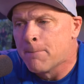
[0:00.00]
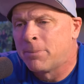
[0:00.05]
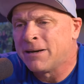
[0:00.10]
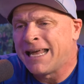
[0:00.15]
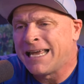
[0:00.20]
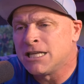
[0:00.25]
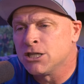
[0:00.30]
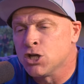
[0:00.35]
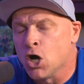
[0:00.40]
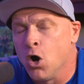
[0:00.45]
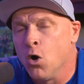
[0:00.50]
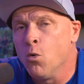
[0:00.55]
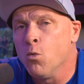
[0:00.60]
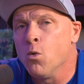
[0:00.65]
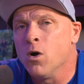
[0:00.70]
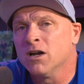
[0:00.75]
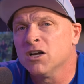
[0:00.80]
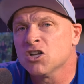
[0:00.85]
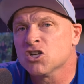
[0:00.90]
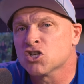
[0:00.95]
but I don't
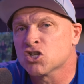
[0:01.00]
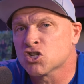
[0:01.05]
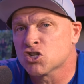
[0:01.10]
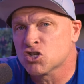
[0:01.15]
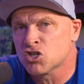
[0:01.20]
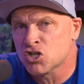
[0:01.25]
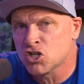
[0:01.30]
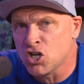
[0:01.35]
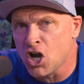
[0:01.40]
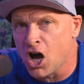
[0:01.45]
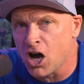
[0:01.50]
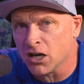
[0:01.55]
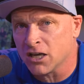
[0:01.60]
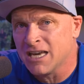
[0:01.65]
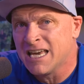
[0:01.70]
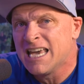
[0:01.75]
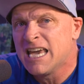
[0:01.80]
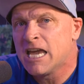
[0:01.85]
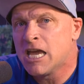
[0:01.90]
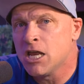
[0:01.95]
want to stuck
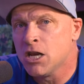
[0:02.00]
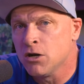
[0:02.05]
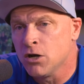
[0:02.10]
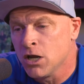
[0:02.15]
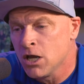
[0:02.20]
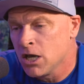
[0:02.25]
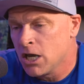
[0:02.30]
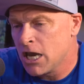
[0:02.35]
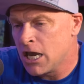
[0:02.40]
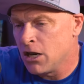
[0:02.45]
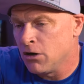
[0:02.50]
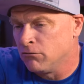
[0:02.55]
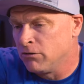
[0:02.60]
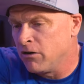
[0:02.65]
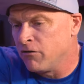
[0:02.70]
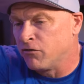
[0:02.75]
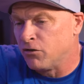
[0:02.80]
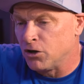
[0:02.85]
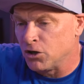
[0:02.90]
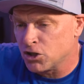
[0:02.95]
in in
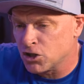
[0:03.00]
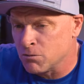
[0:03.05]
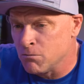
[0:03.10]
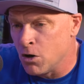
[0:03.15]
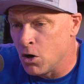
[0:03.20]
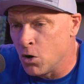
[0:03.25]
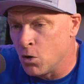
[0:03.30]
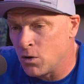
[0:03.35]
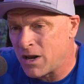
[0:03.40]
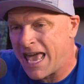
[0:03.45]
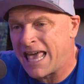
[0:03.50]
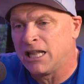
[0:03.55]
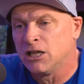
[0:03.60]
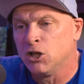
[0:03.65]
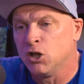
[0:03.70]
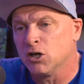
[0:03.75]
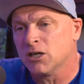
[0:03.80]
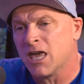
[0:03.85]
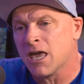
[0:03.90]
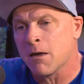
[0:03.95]
reverse mode and
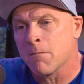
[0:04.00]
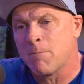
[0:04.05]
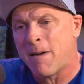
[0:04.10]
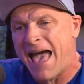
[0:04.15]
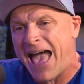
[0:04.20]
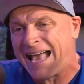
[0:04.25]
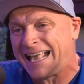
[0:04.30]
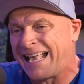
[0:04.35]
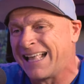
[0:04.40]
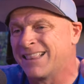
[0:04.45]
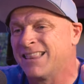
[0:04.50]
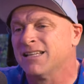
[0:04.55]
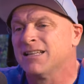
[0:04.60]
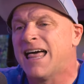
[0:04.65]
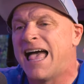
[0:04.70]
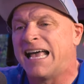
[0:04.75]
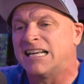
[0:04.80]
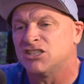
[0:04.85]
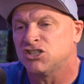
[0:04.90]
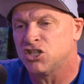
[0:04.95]
looking back at the
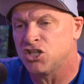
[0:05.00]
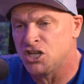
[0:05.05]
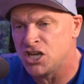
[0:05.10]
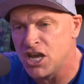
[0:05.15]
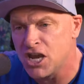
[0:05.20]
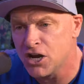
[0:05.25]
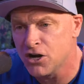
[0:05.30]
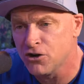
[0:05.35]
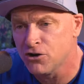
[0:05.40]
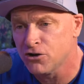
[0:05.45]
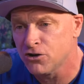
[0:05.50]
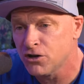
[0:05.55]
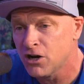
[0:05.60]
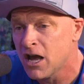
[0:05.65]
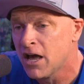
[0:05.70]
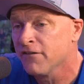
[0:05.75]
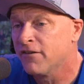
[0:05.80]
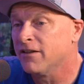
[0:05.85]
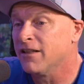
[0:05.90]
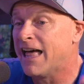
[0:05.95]
last year,
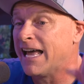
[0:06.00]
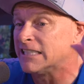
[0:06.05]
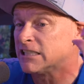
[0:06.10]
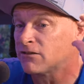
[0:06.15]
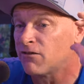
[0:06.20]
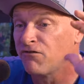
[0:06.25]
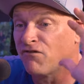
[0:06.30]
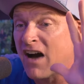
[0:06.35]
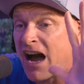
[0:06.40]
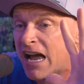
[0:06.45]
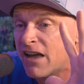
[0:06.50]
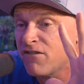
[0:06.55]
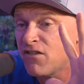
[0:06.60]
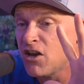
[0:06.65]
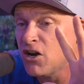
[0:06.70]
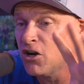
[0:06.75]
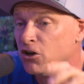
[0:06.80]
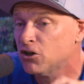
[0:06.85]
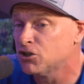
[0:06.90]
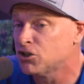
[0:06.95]
the last 5
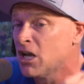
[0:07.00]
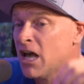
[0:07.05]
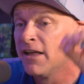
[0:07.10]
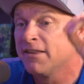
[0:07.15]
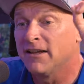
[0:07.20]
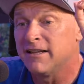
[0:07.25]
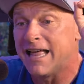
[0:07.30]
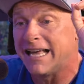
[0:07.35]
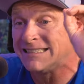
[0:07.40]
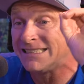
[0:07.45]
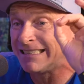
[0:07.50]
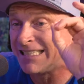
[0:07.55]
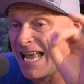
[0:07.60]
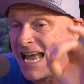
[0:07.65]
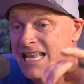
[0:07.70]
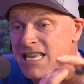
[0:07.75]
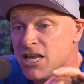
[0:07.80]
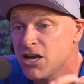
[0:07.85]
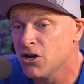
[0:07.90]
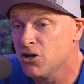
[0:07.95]
years, the last
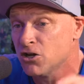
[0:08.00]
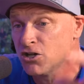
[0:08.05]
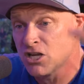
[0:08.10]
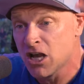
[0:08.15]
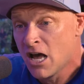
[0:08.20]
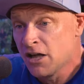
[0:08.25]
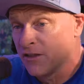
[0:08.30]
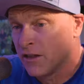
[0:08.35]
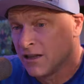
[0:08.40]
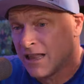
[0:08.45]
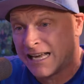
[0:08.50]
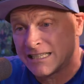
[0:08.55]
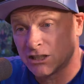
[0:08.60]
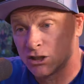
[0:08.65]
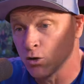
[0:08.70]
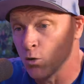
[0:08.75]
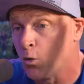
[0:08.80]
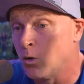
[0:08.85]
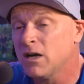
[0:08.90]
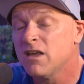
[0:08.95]
10 years, the last
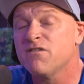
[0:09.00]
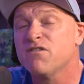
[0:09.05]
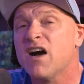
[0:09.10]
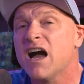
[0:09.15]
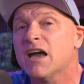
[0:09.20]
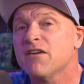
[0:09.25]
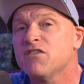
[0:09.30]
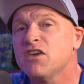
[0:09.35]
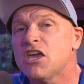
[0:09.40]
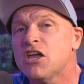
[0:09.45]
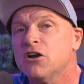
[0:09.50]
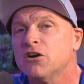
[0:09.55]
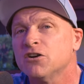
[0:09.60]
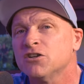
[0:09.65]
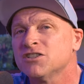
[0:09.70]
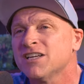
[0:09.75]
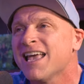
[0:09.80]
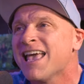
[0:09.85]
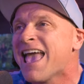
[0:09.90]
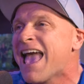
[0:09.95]
25
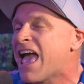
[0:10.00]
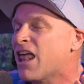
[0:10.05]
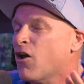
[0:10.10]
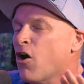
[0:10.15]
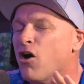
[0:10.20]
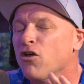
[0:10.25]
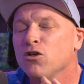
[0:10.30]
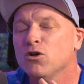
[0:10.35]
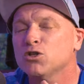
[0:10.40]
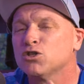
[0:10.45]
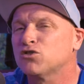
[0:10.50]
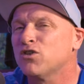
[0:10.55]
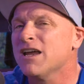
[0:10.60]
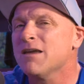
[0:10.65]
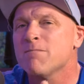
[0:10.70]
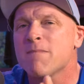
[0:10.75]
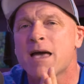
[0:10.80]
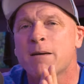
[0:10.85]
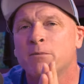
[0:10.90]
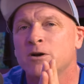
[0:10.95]
years and all those
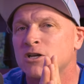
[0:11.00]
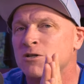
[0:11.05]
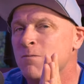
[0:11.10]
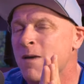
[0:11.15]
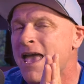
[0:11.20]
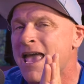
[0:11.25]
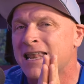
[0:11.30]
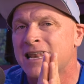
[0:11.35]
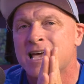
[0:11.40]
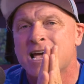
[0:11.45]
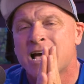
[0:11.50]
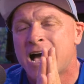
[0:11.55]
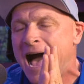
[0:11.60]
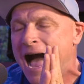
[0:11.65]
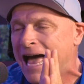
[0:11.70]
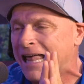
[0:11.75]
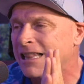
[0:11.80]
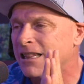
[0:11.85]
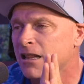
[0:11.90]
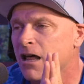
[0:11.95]
great memories, man.
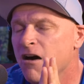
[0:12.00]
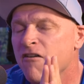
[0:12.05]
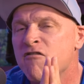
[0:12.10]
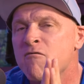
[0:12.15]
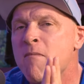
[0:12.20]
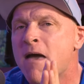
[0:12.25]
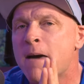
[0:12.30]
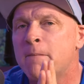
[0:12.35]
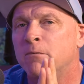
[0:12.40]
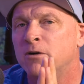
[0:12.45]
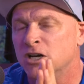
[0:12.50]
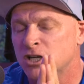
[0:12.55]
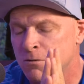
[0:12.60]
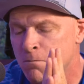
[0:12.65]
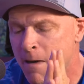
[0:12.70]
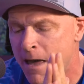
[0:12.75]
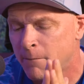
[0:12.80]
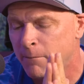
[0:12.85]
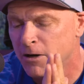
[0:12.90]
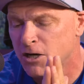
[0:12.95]
I love memories.
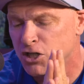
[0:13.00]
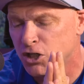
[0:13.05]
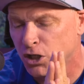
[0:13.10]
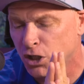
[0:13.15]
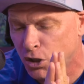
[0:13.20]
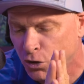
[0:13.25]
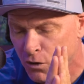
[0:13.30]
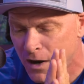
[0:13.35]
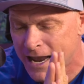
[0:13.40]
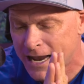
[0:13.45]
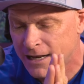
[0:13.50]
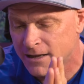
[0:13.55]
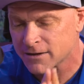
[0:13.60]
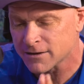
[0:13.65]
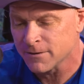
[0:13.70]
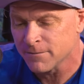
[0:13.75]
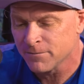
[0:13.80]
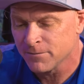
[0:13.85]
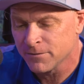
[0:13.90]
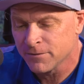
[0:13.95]
Memories are great.